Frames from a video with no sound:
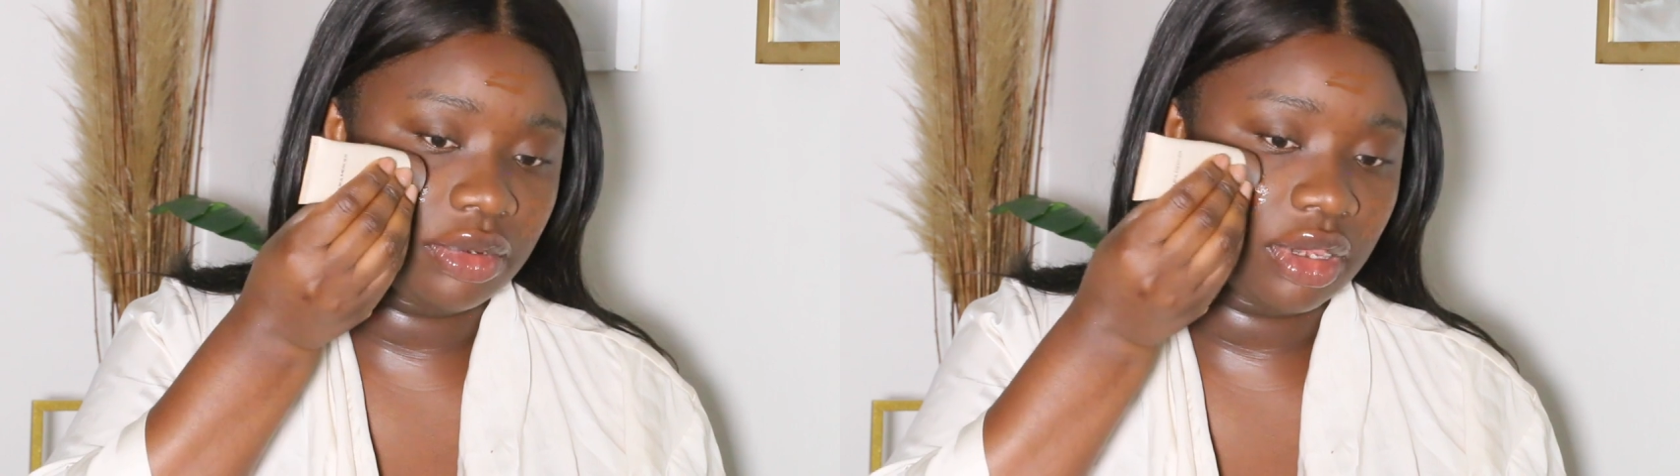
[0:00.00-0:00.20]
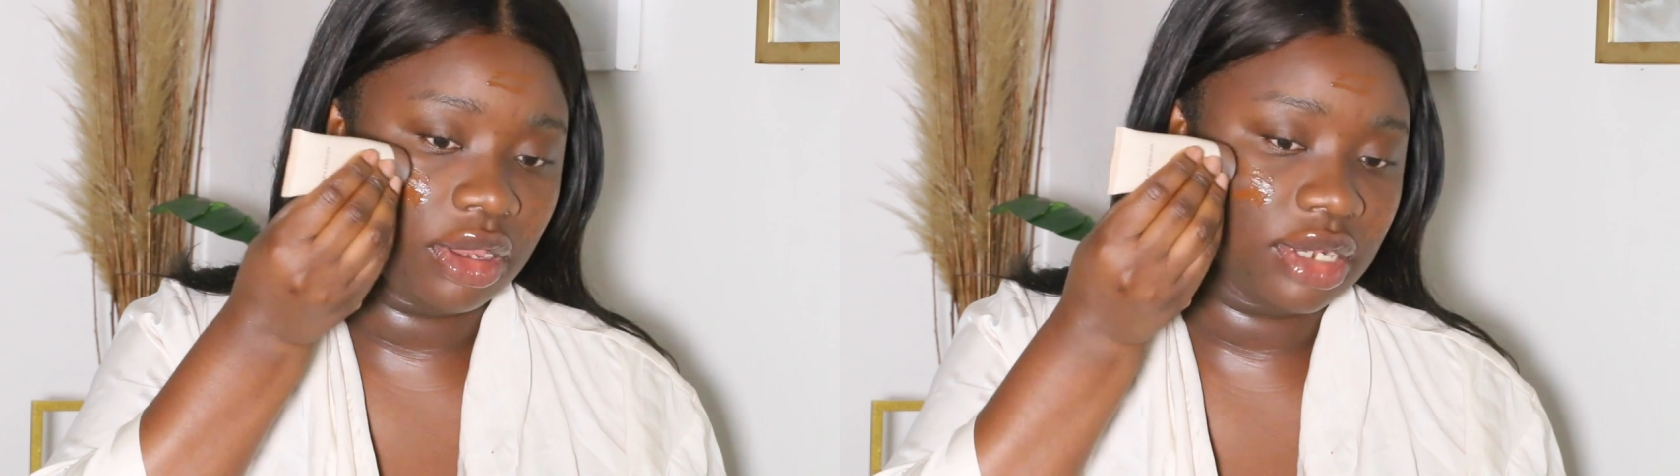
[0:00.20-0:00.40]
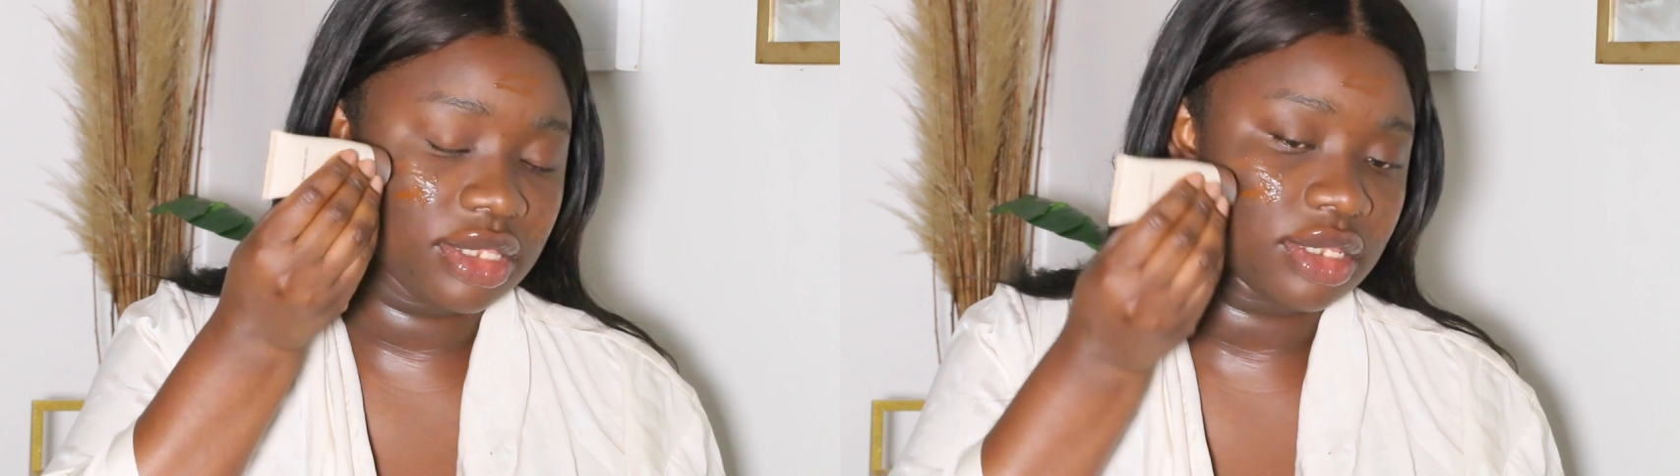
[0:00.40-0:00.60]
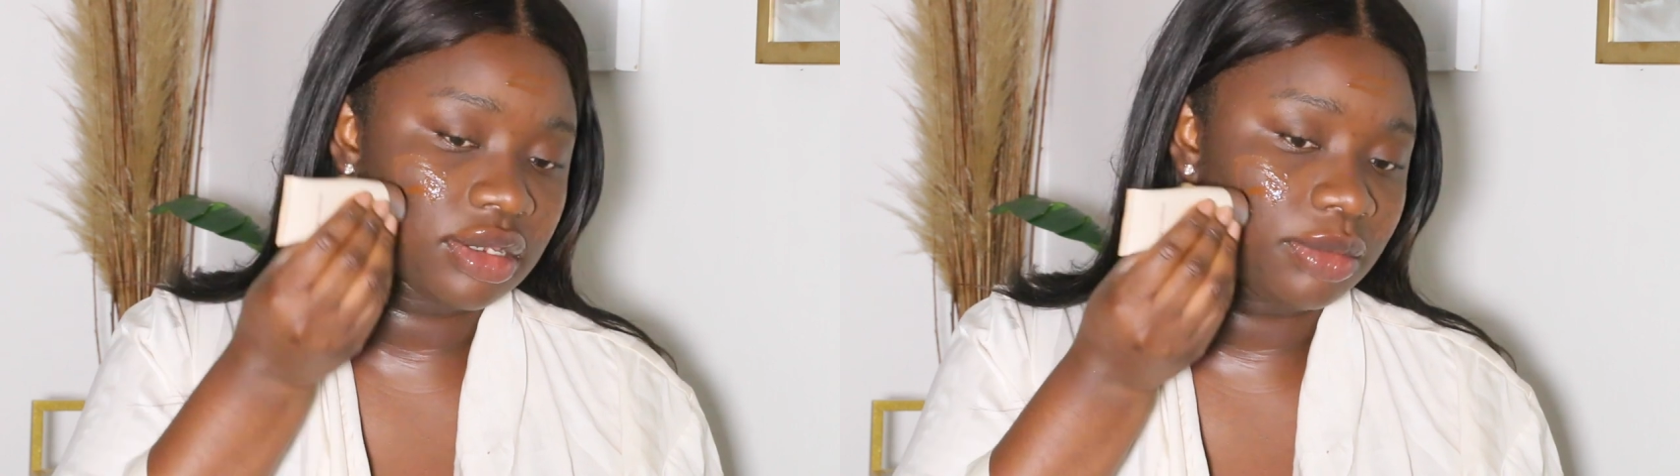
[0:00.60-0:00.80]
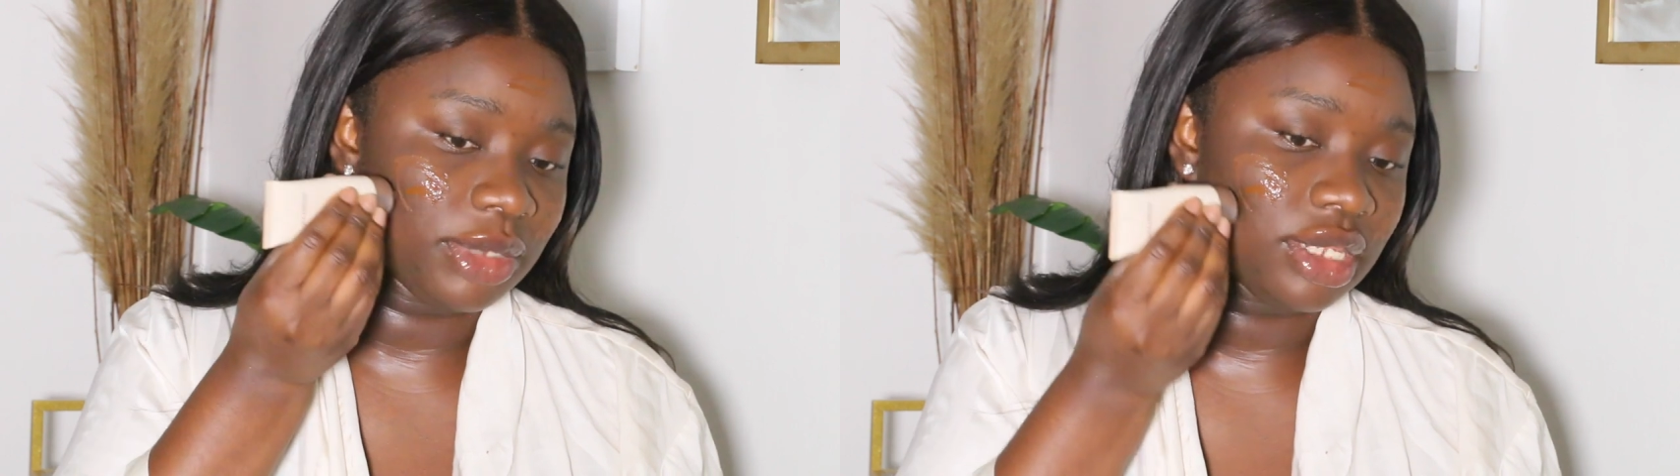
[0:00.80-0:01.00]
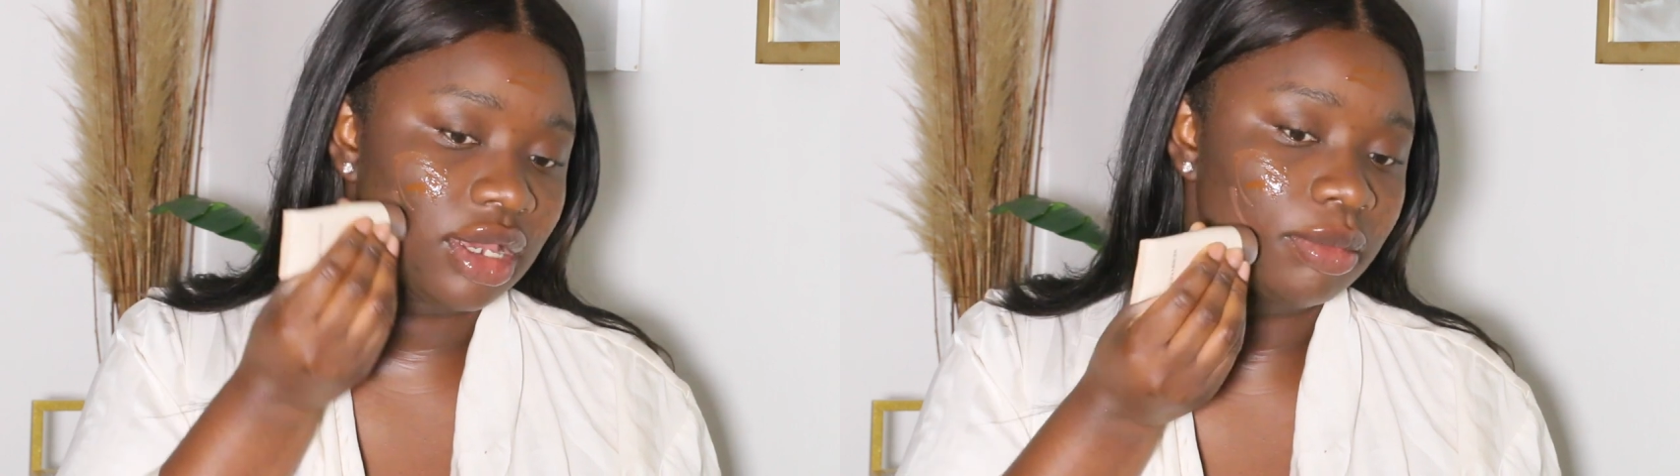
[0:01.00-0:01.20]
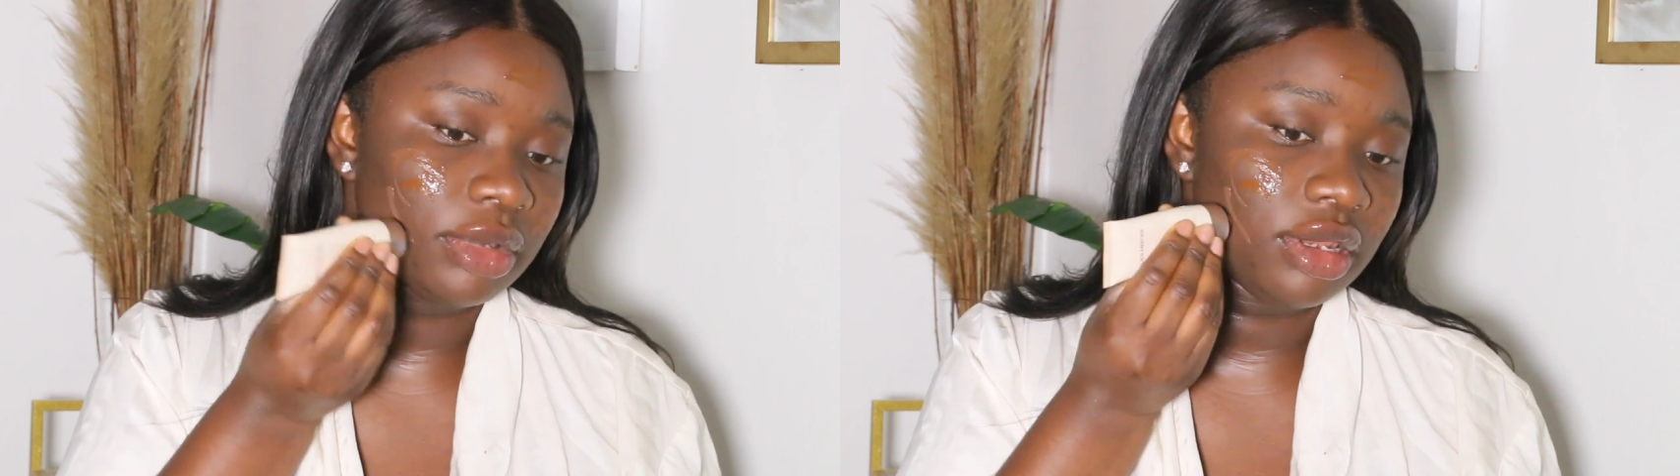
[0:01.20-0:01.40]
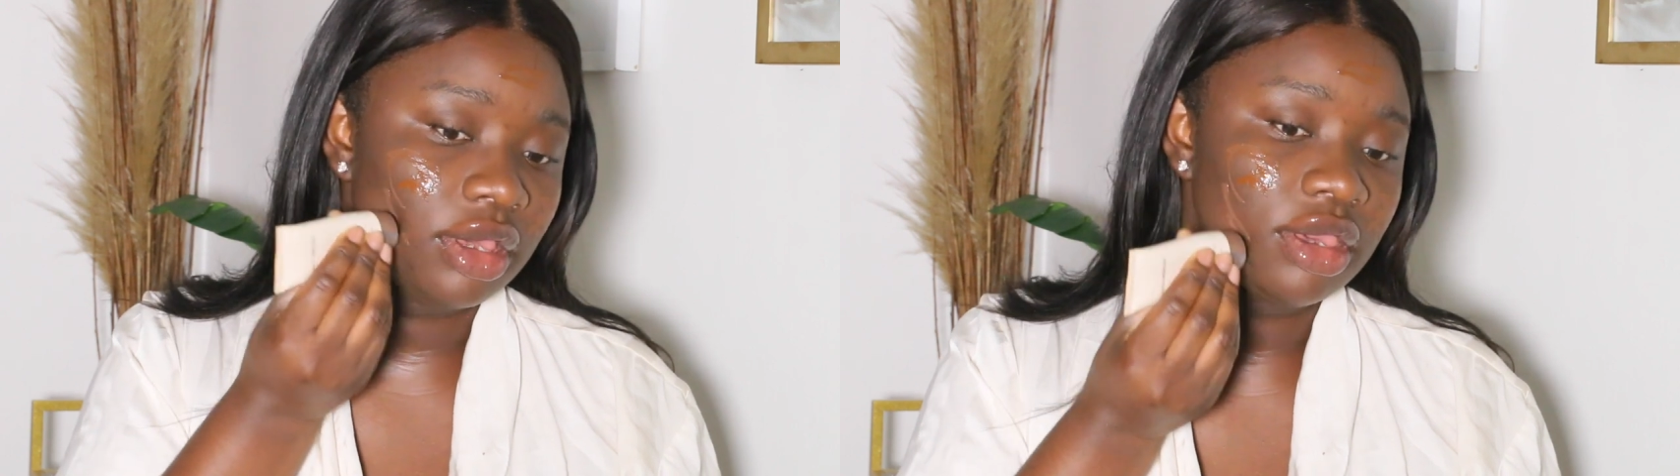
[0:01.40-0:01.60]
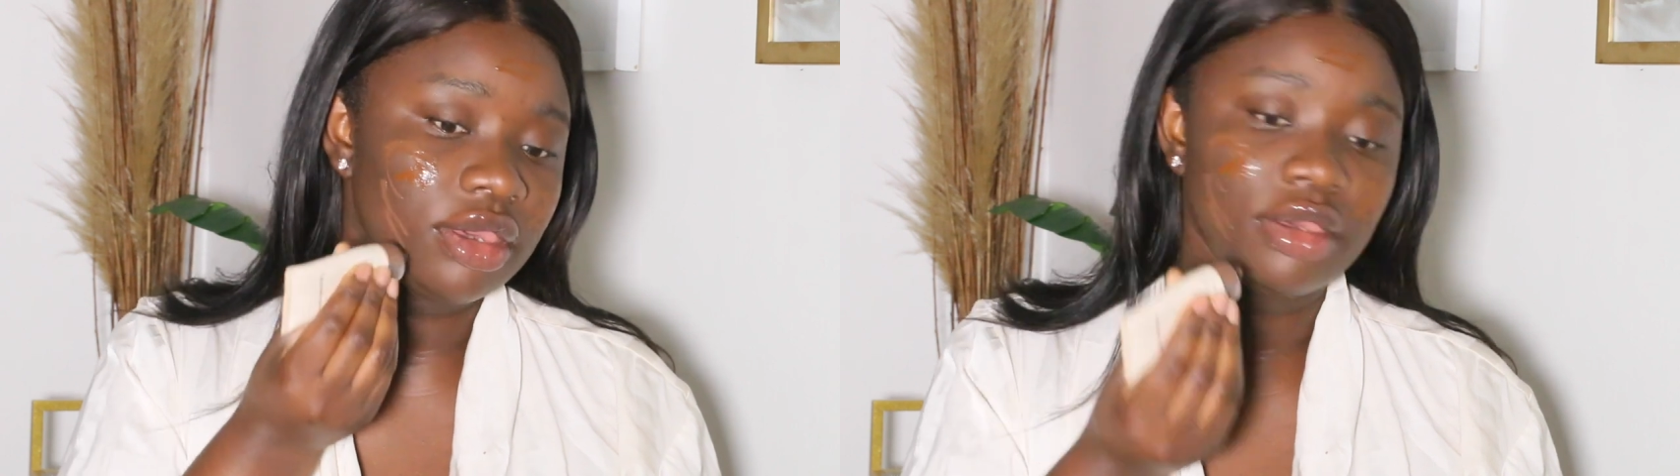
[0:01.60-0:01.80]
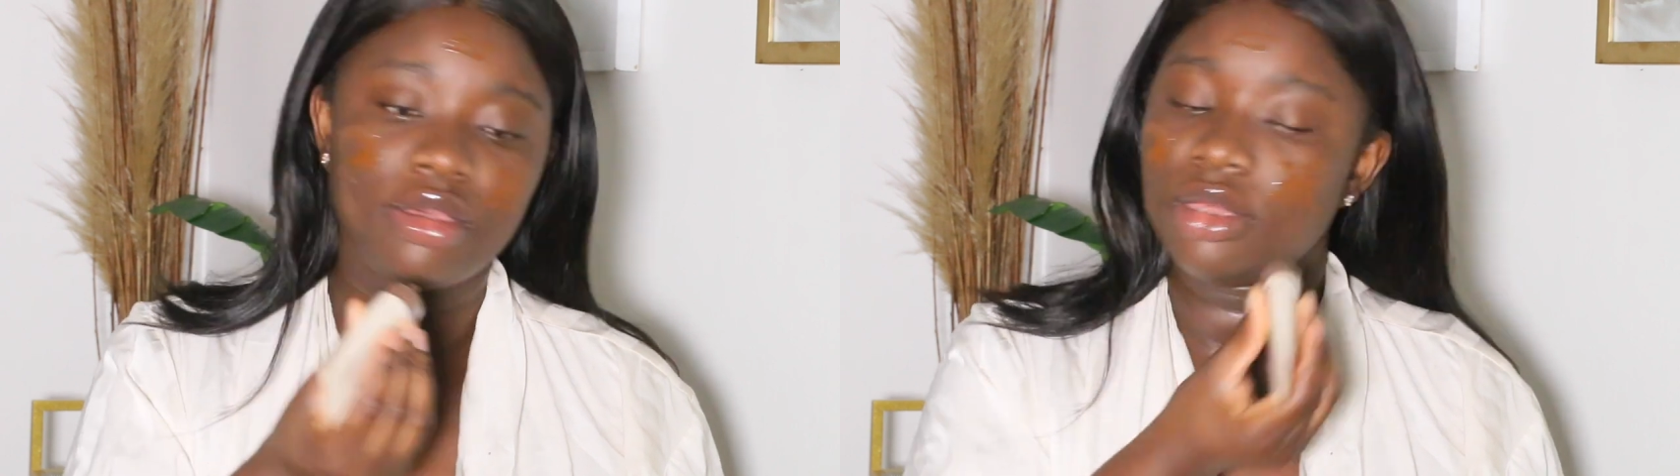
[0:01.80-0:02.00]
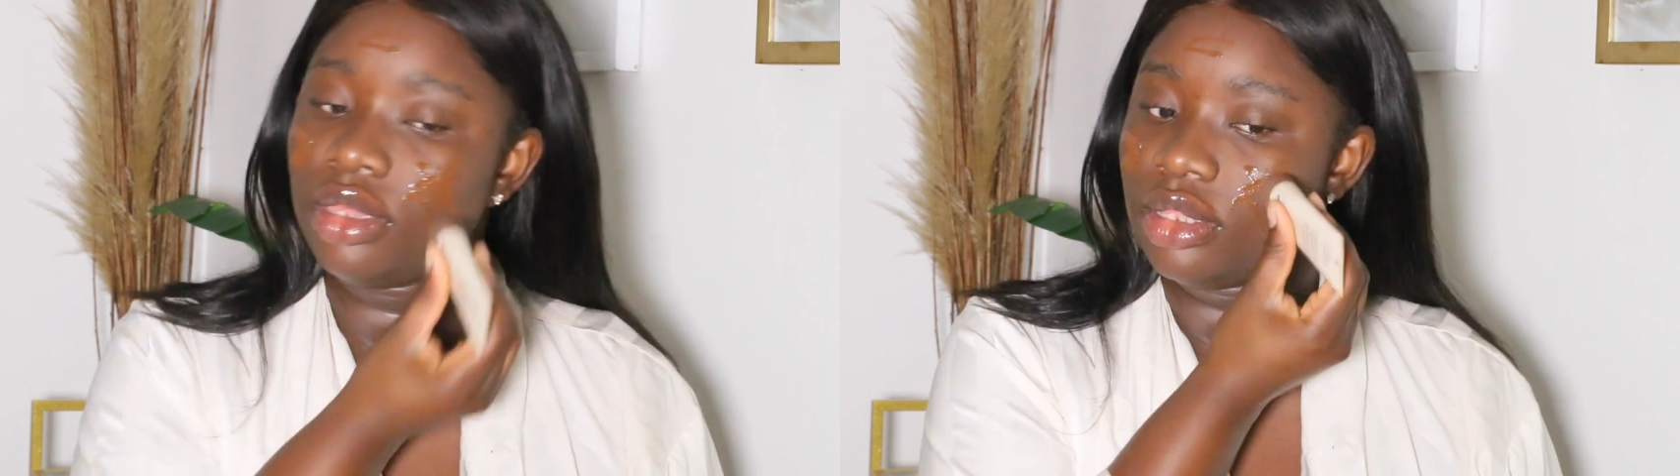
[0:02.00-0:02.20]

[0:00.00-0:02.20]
All the colours are going to be down below.